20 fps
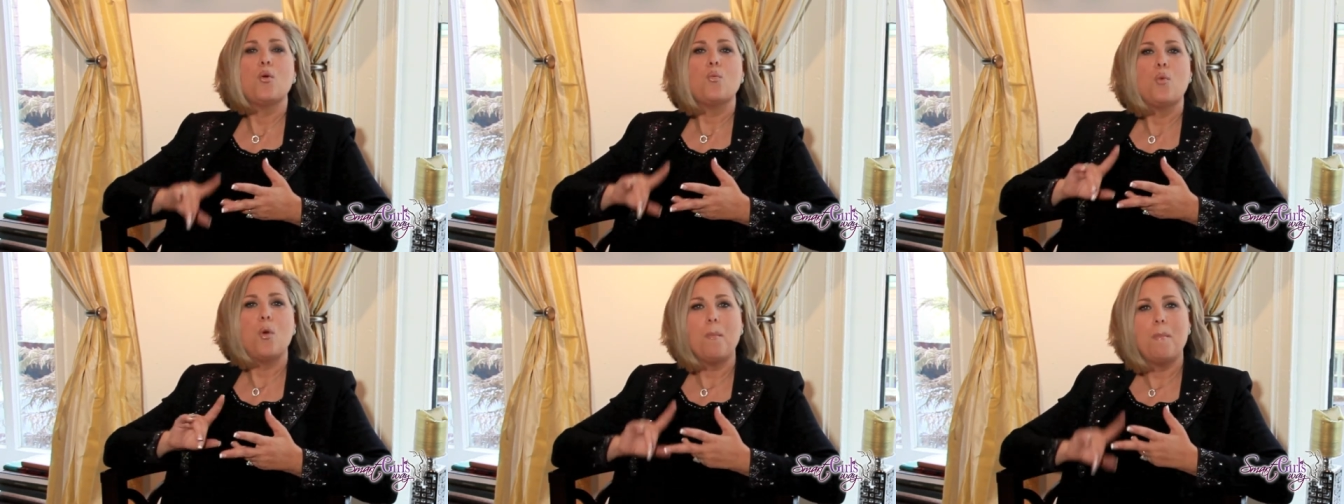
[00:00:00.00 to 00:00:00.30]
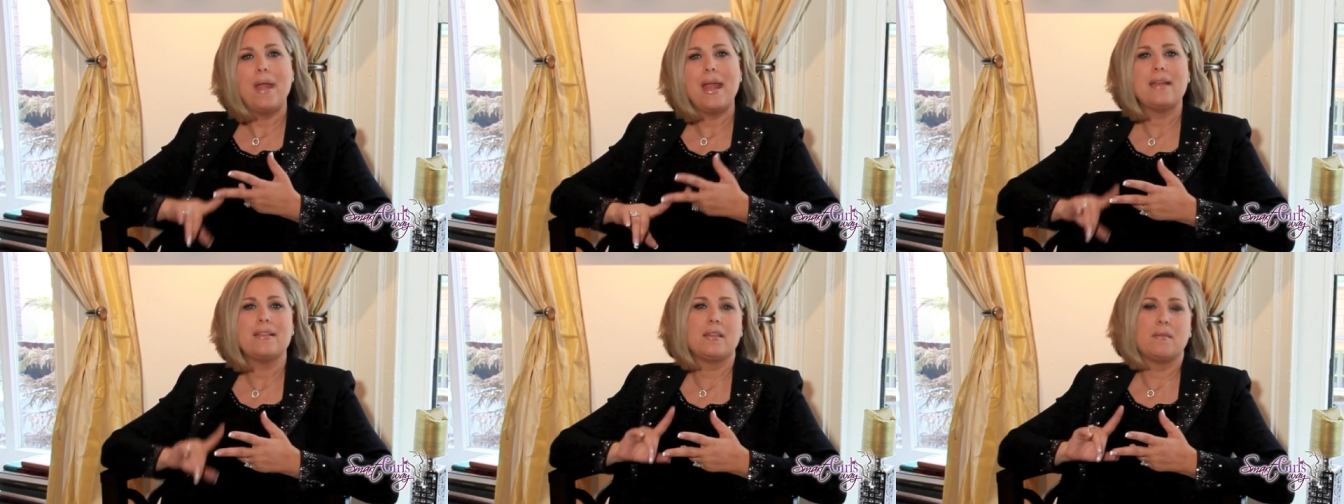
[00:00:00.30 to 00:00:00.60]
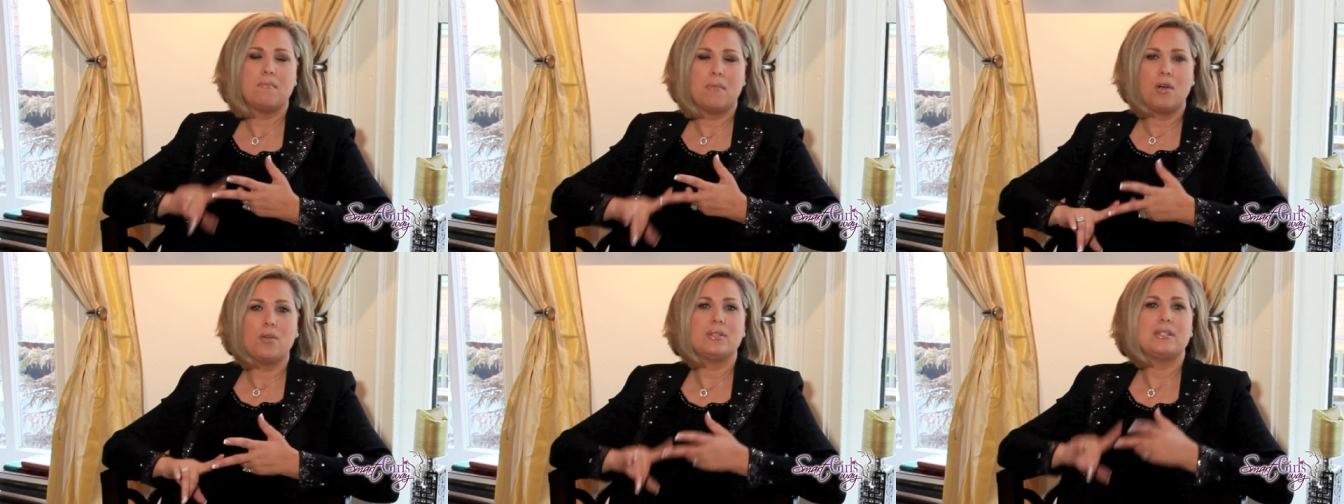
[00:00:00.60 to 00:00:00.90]
will make the
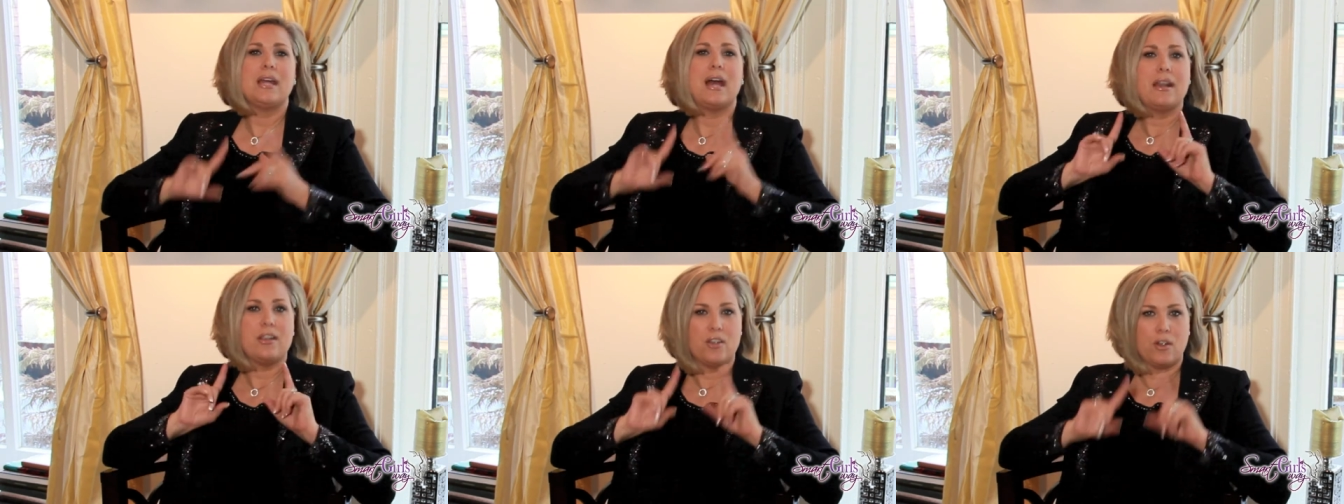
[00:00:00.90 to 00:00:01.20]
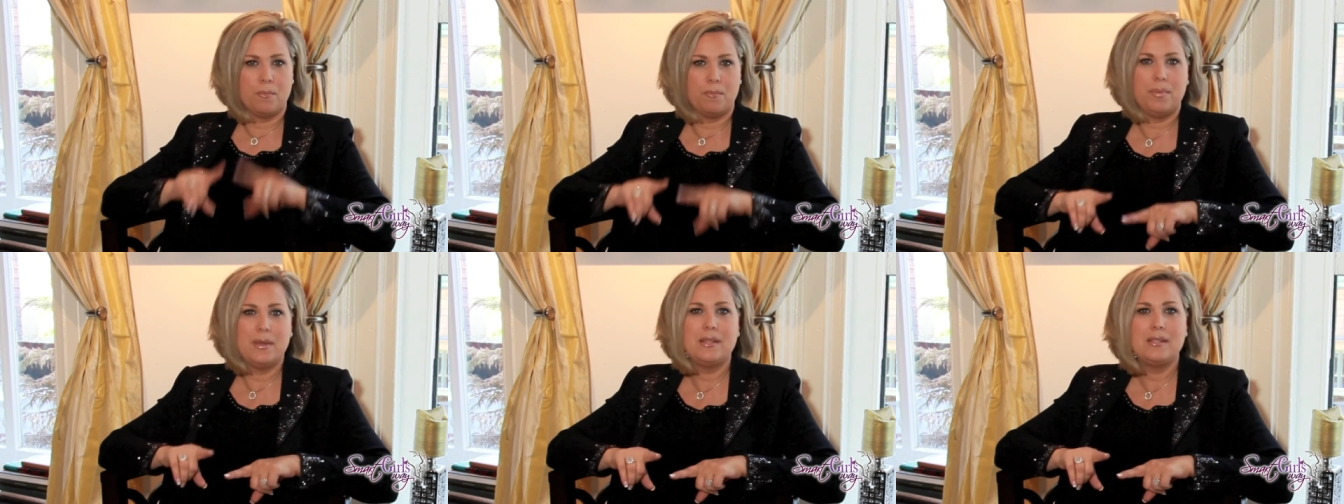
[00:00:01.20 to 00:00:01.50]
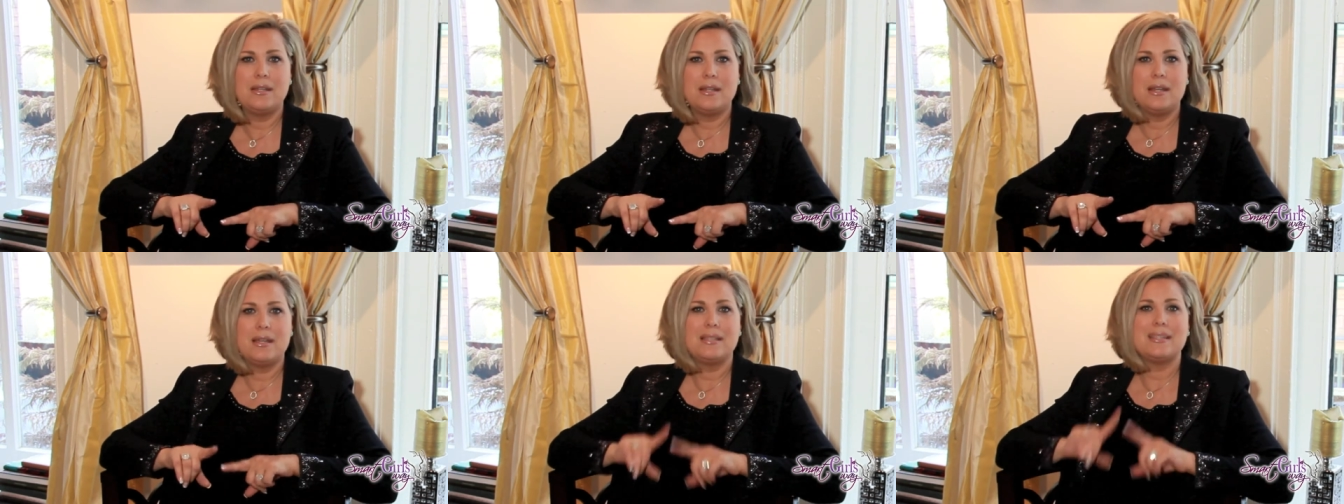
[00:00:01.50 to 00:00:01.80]
most out of your
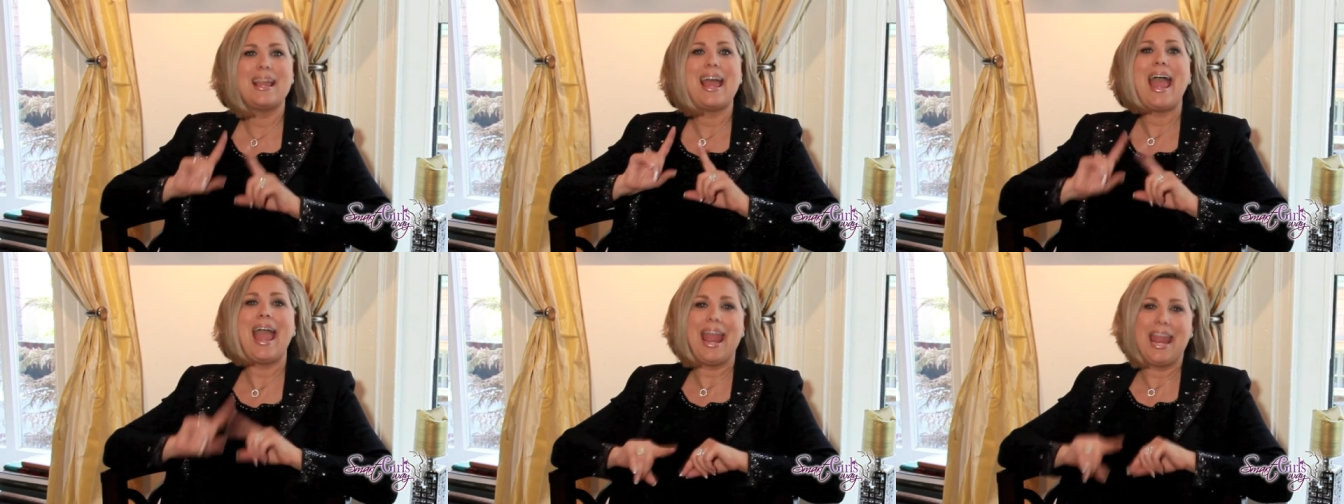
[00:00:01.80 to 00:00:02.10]
business